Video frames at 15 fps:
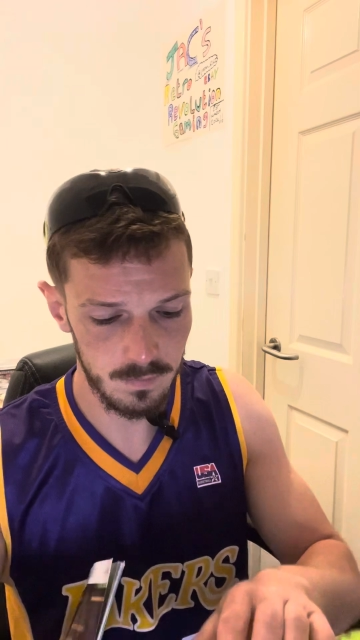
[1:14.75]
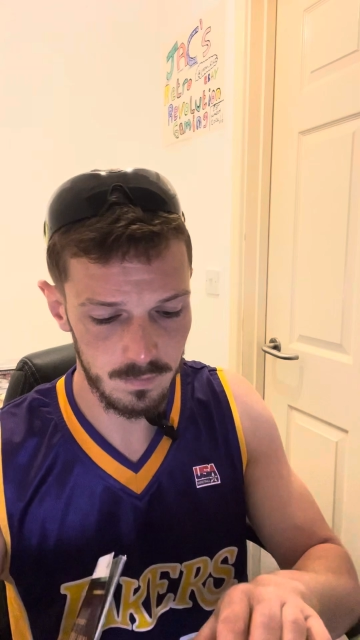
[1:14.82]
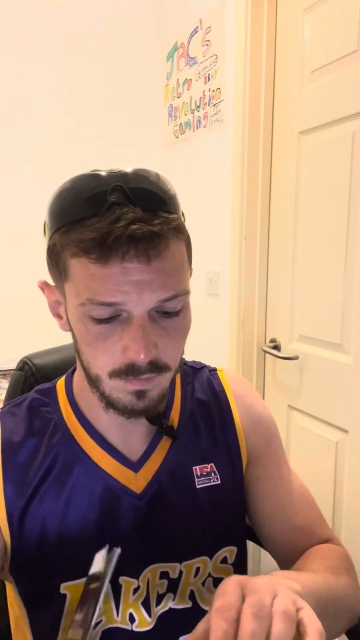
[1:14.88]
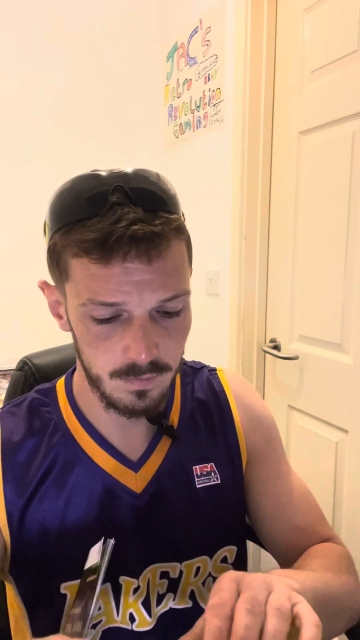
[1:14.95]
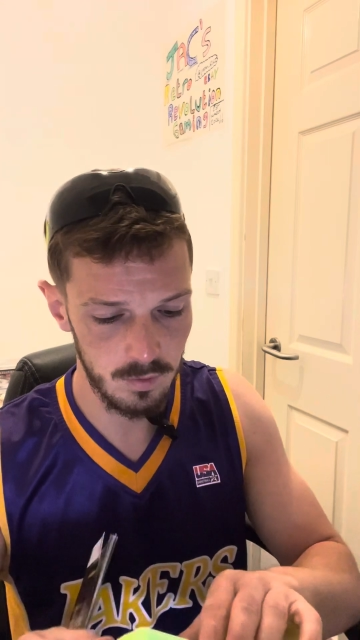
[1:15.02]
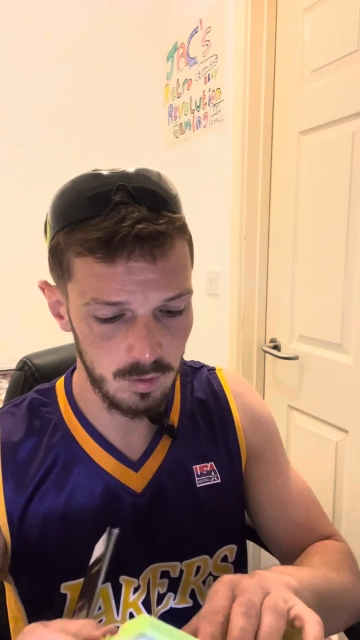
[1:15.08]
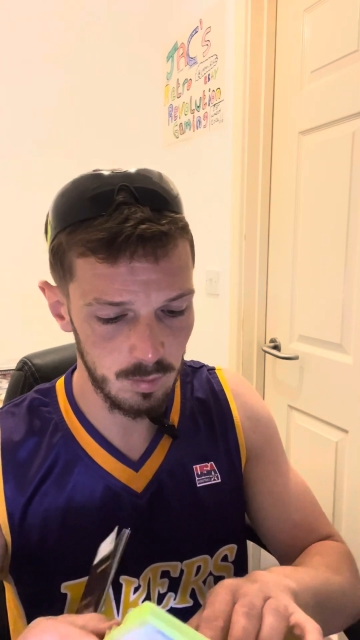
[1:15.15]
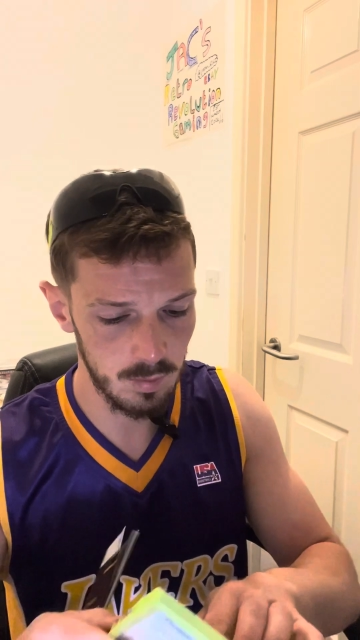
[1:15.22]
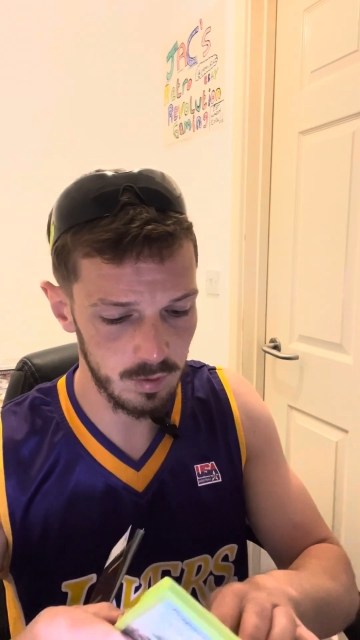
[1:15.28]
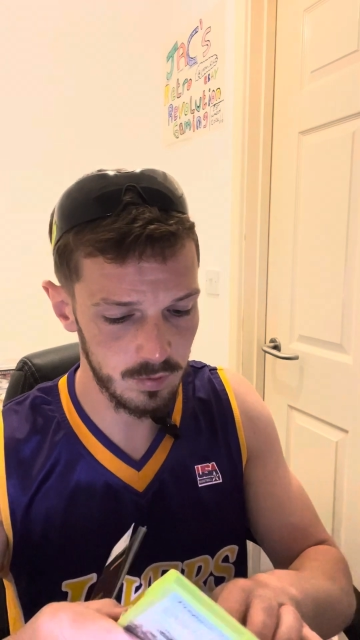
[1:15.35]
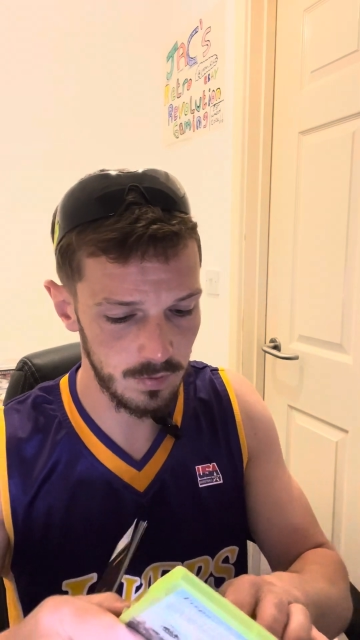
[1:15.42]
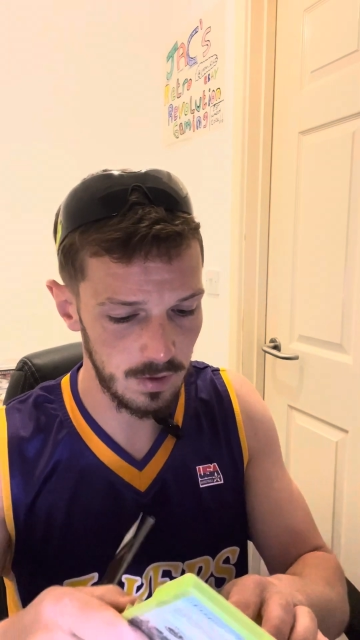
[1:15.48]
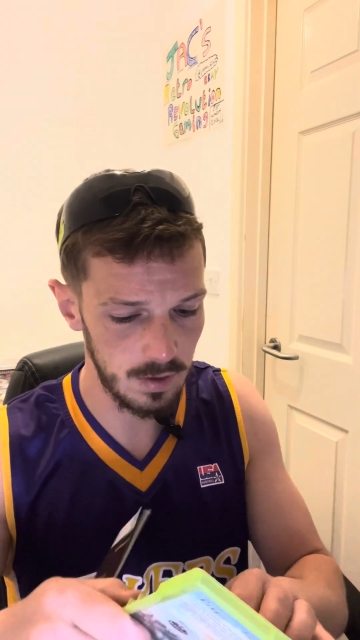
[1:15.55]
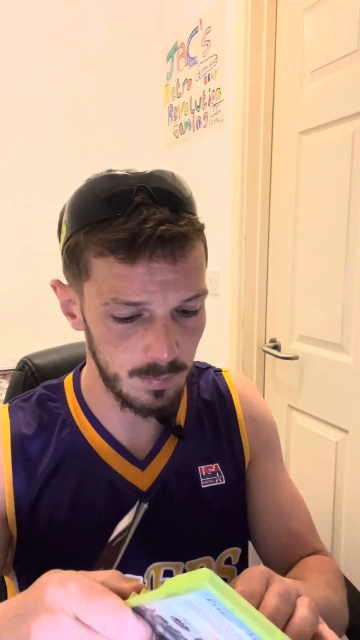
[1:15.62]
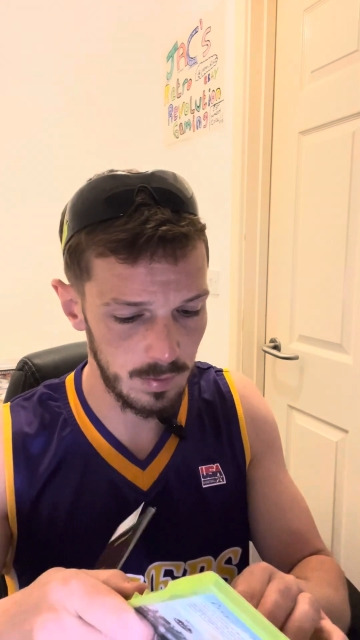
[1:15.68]
for almost
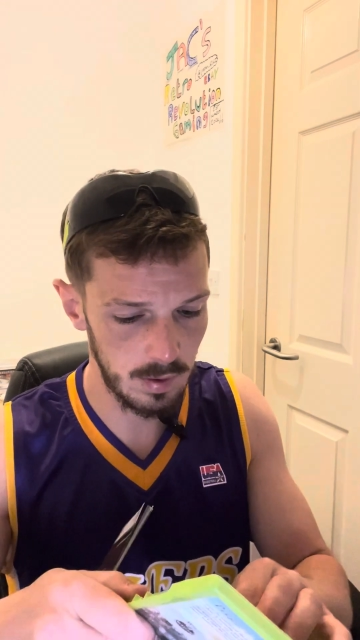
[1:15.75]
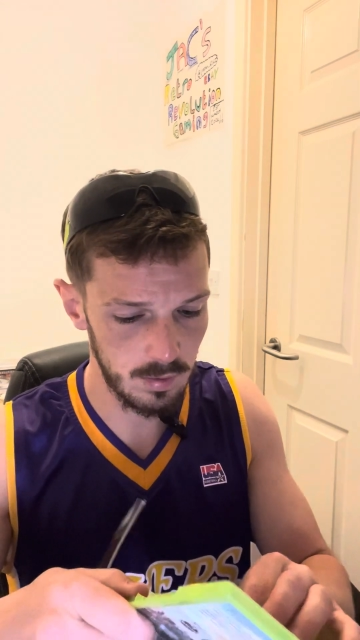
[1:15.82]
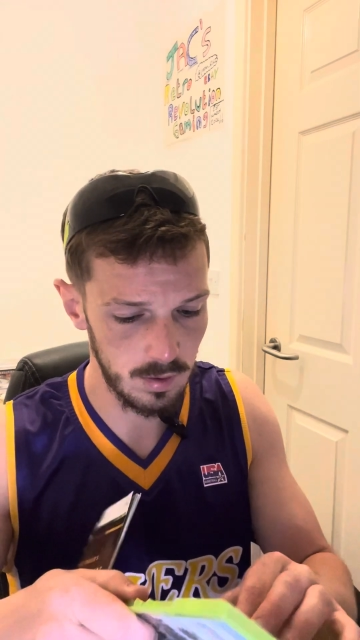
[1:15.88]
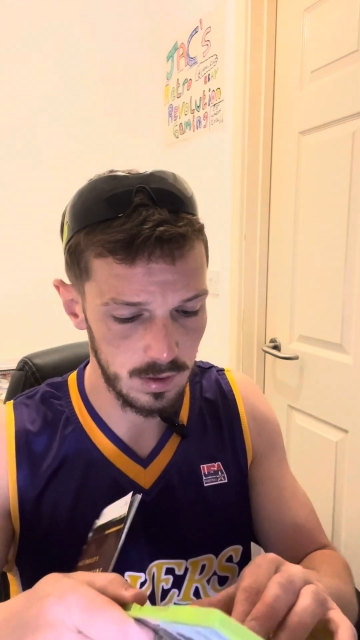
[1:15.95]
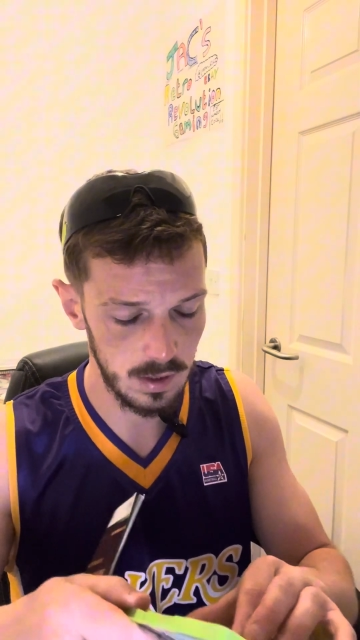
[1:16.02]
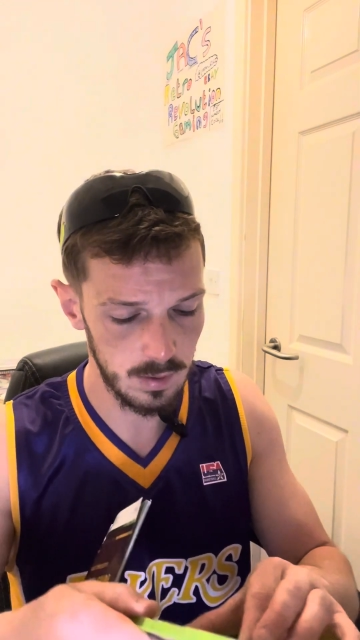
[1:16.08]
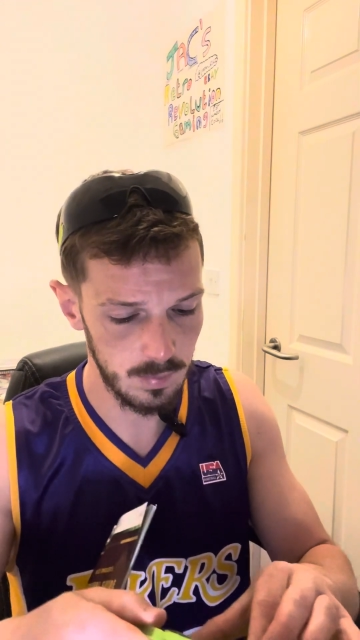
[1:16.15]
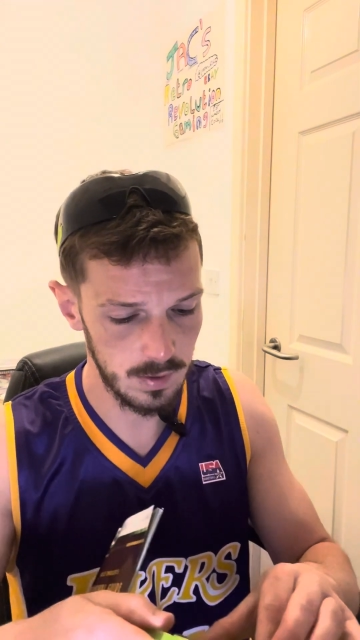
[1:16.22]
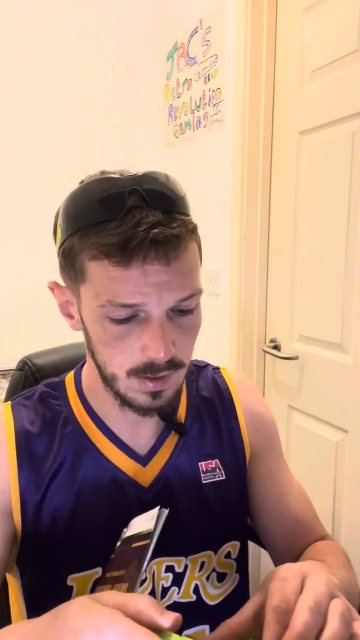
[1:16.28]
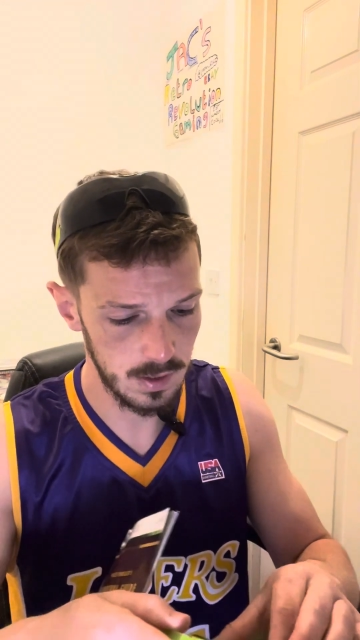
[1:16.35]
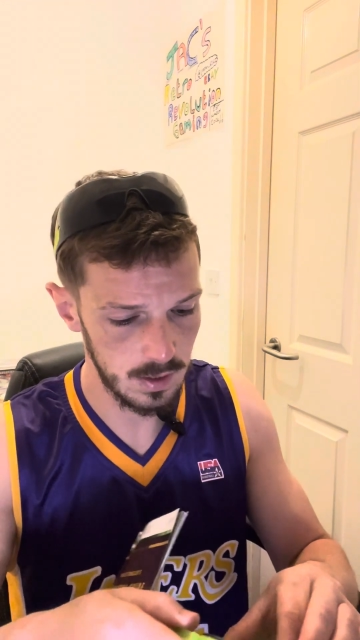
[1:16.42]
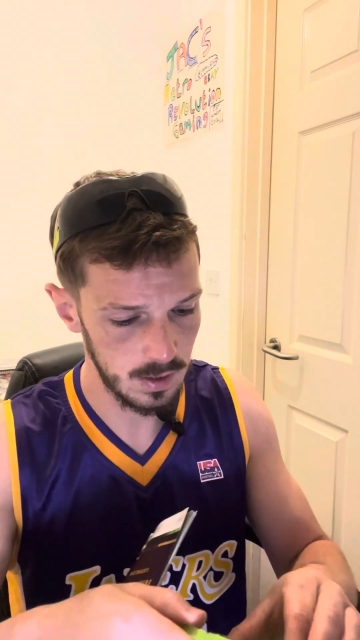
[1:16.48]
£5 on eBay.